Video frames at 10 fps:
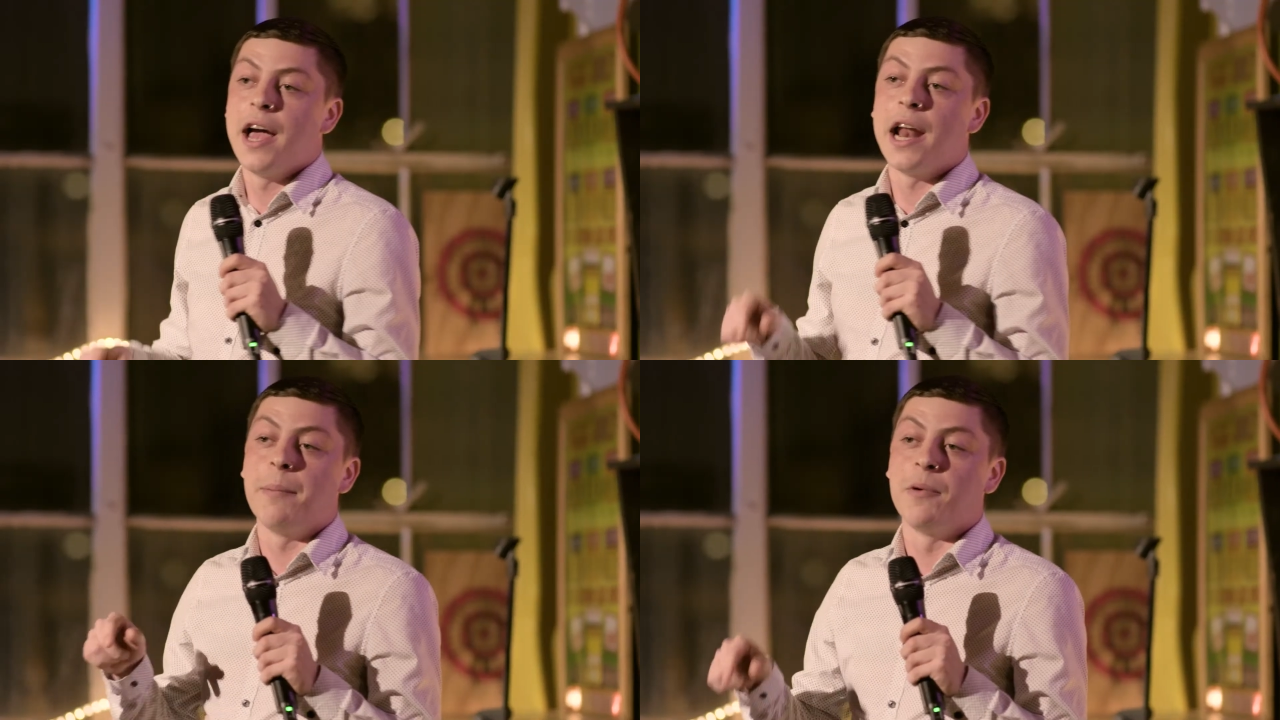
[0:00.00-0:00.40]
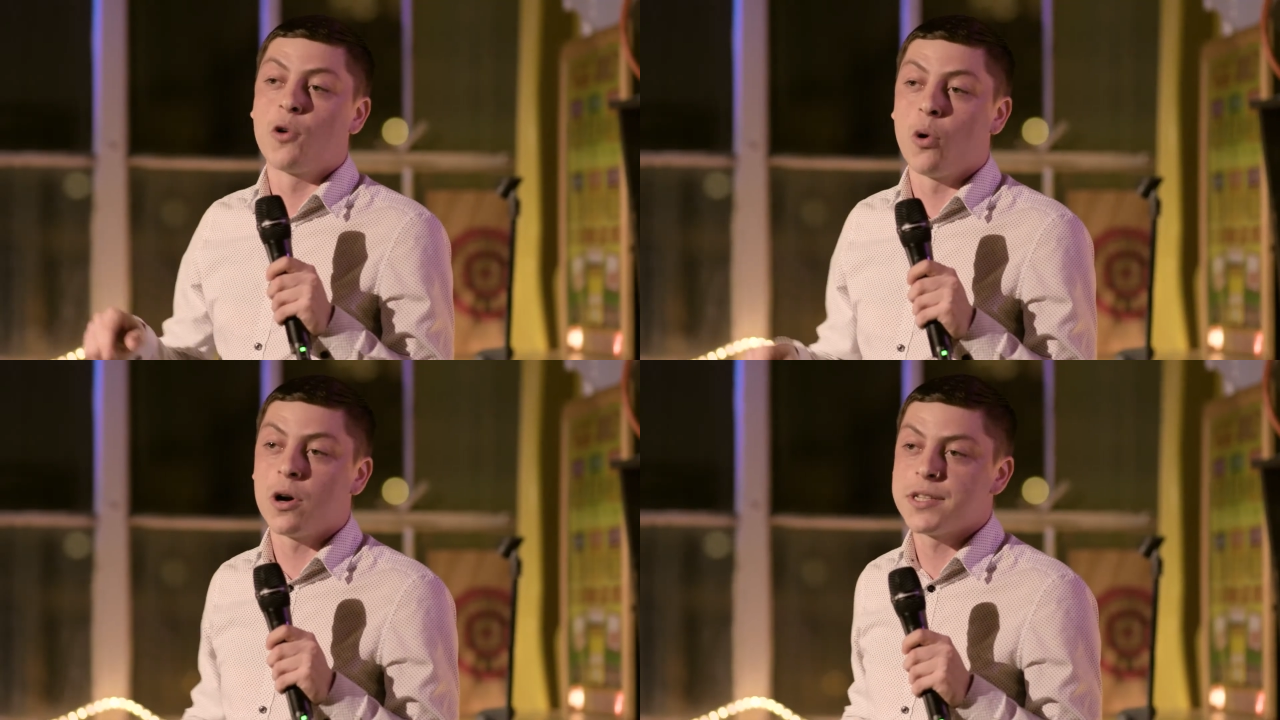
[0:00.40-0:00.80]
And I'm, of
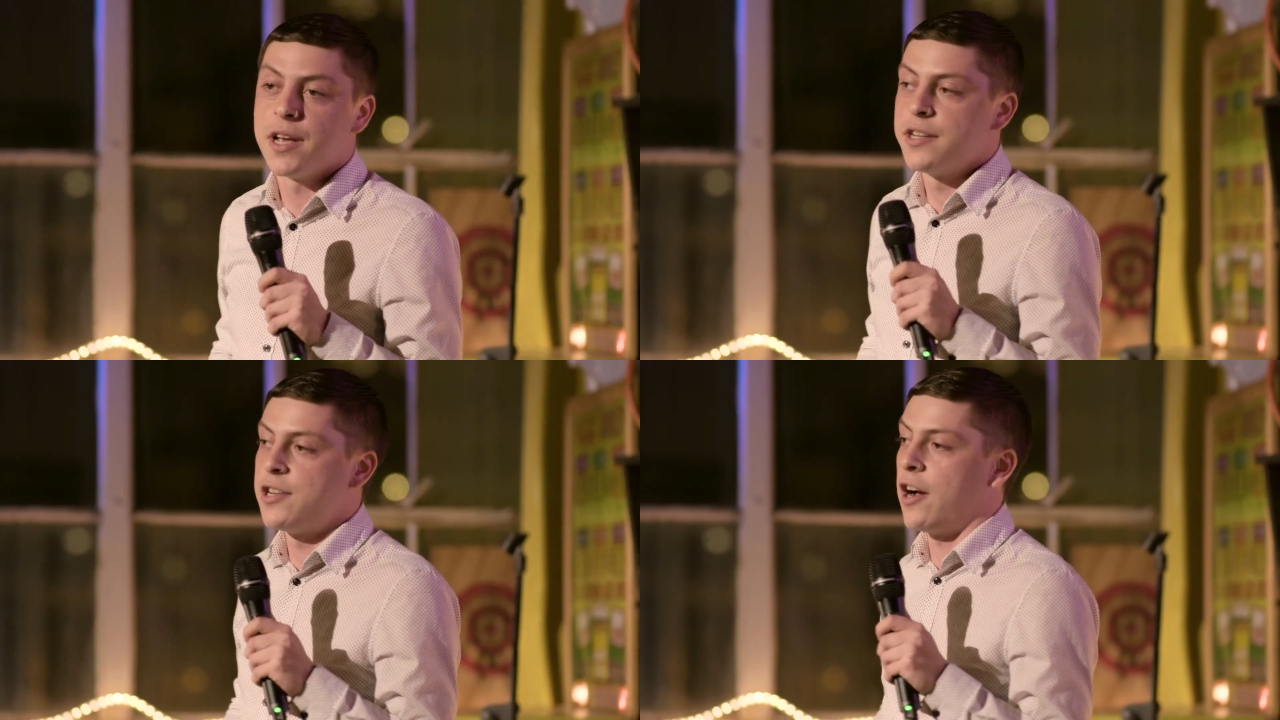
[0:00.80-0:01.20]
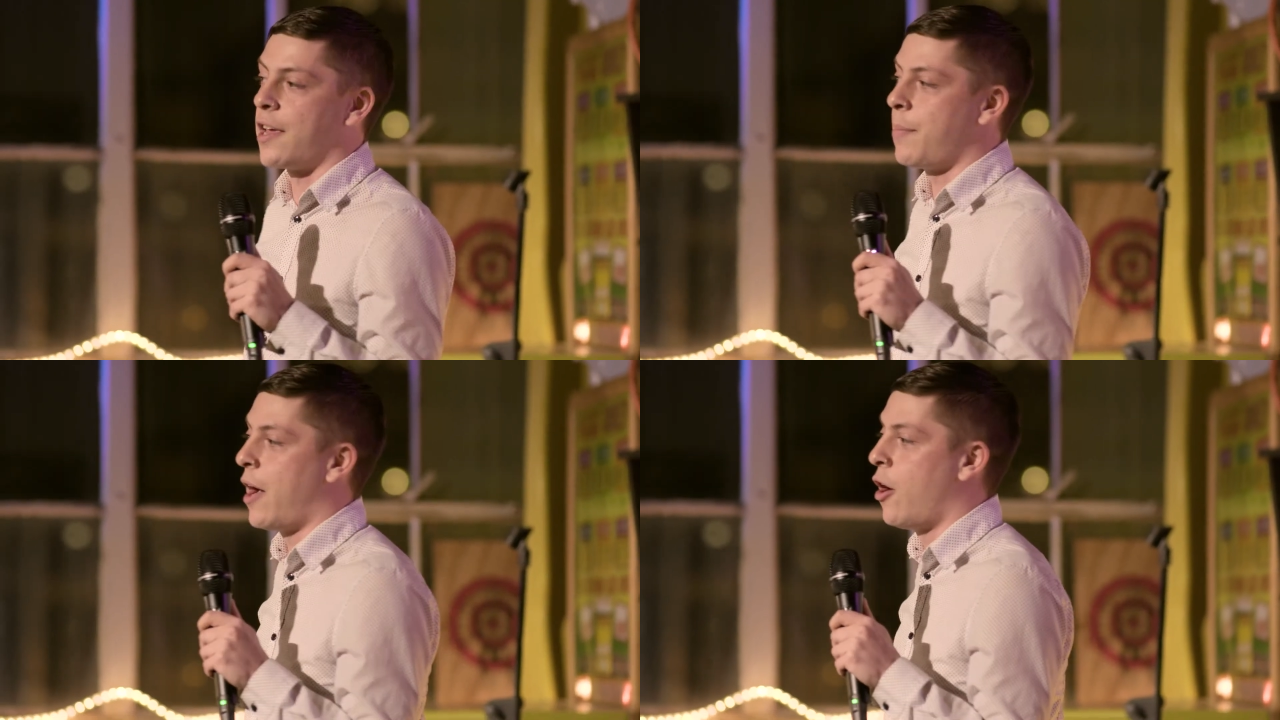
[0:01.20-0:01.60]
course,
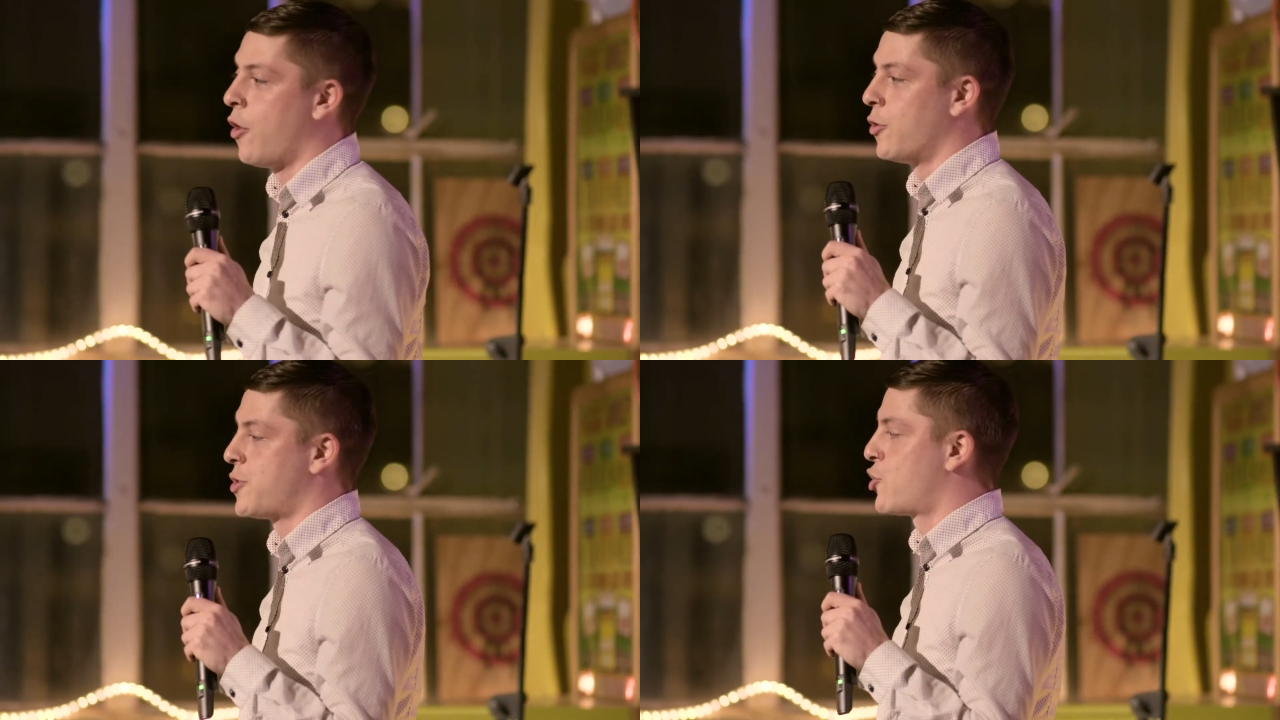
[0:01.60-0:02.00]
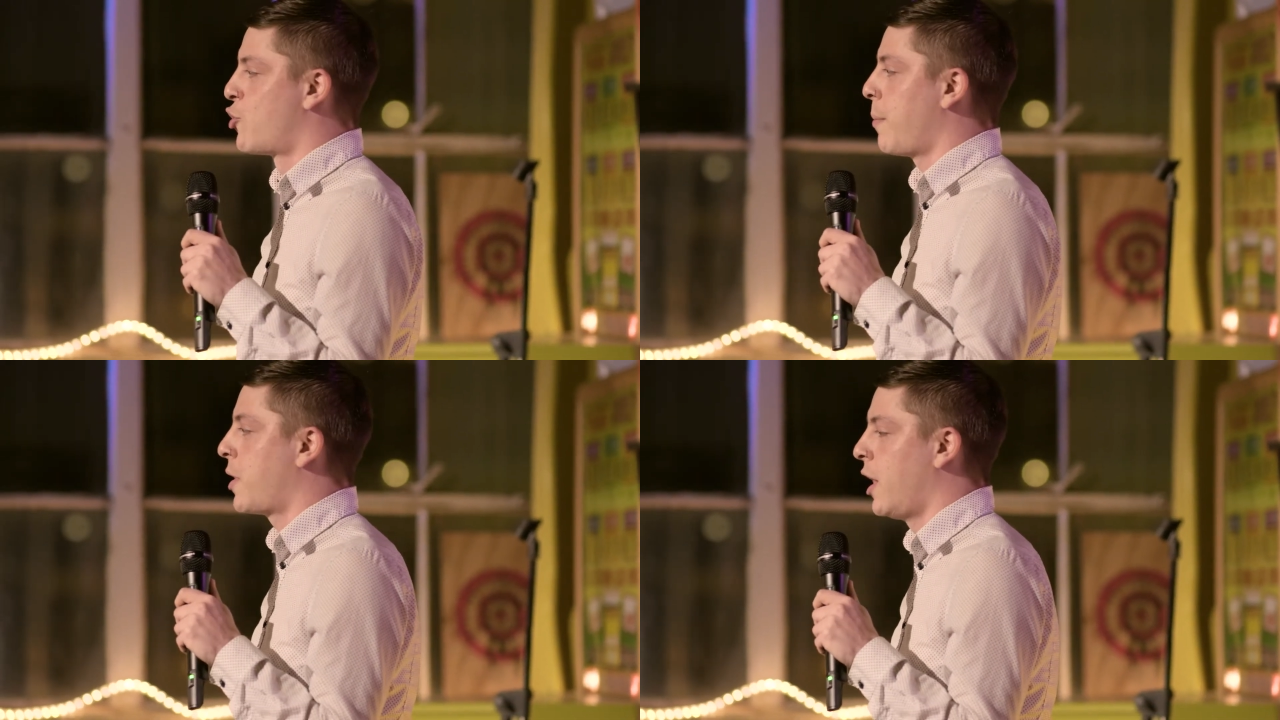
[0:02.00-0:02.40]
talking about all those
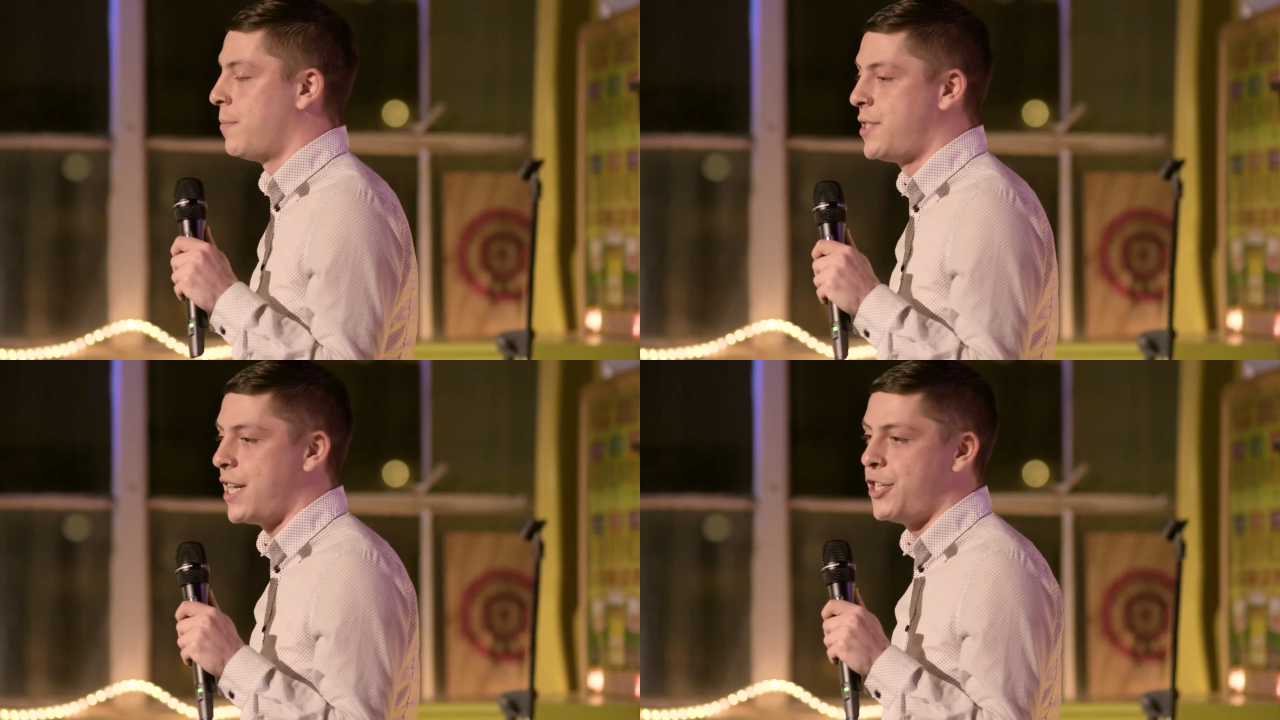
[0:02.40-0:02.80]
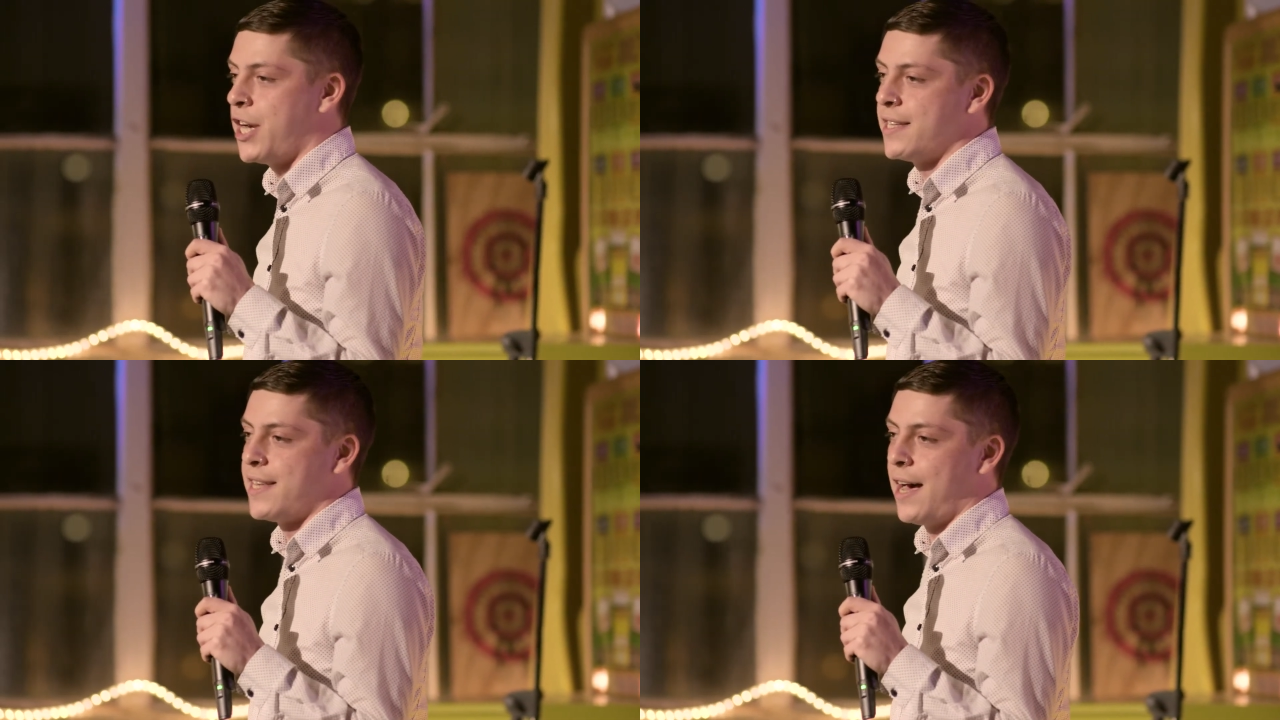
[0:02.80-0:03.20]
strip club
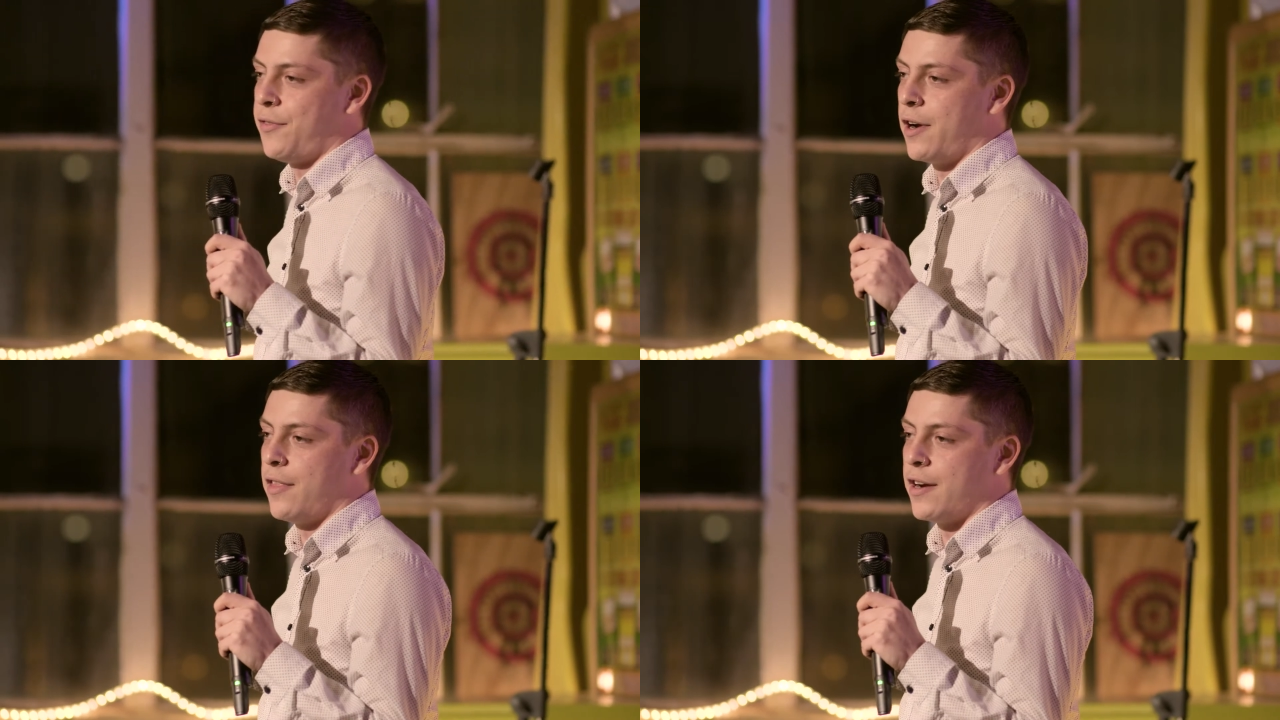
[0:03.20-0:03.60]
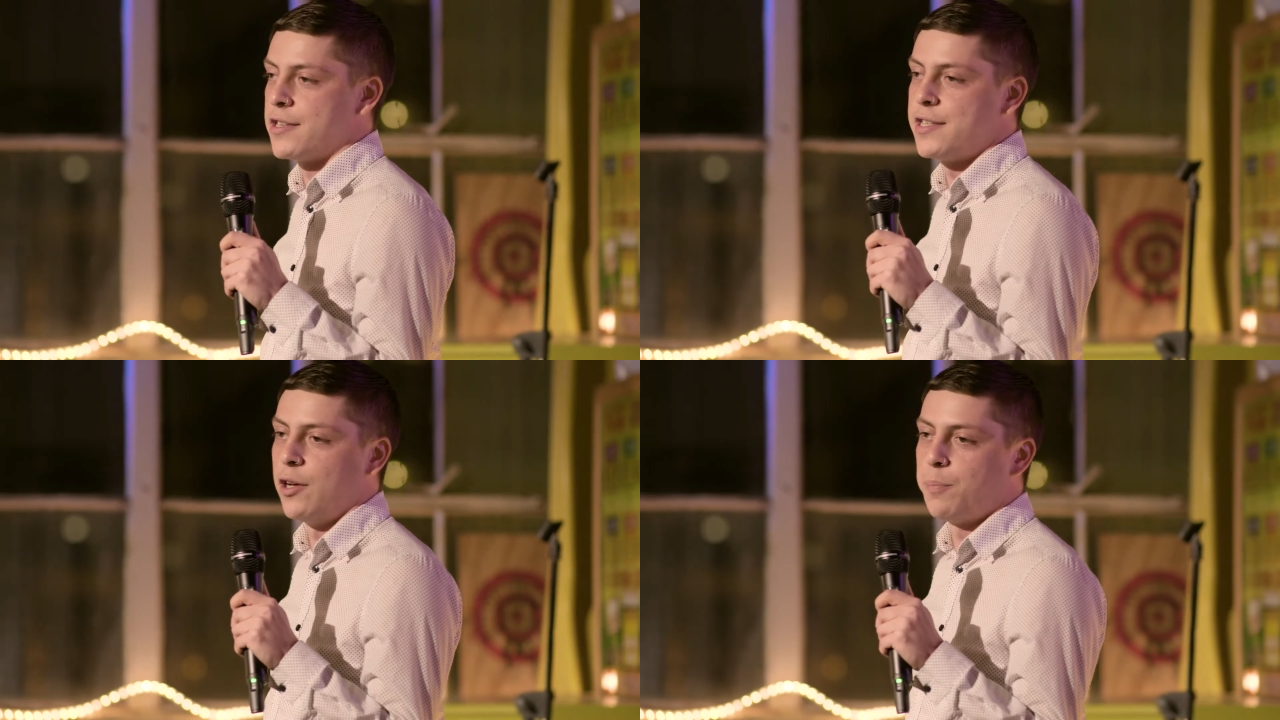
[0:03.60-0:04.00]
DJs out there that are
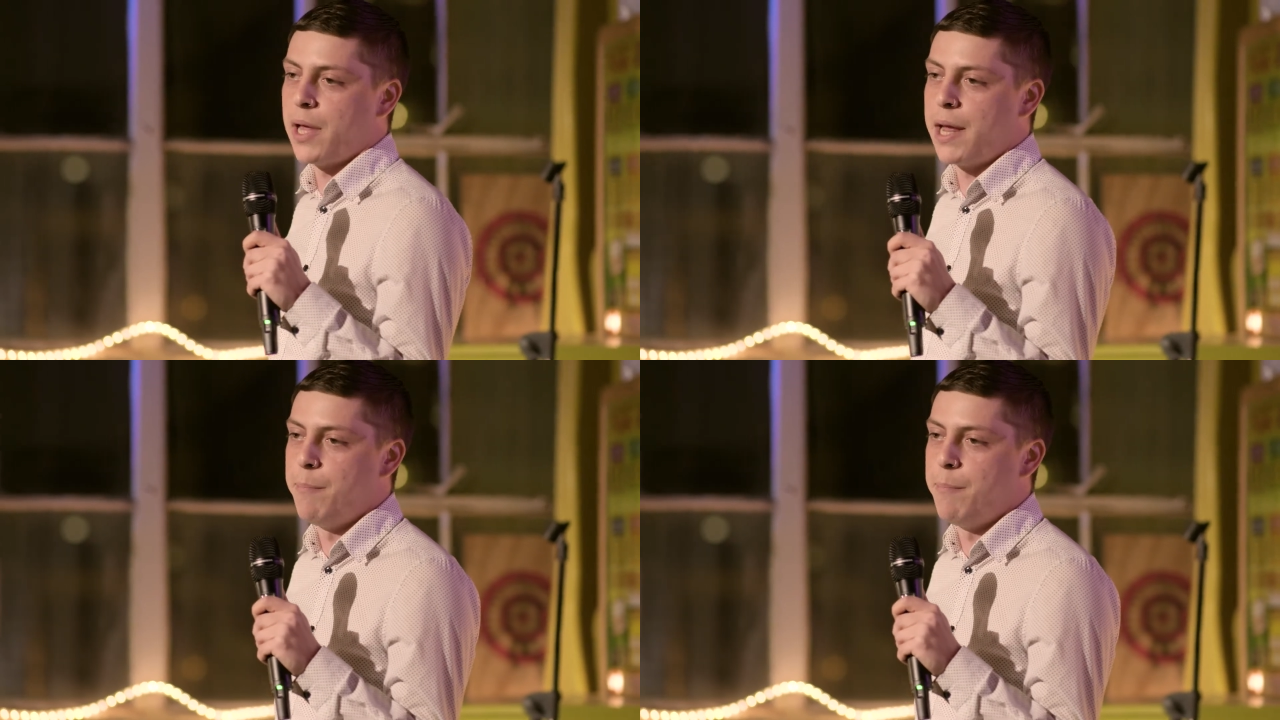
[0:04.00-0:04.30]
still playing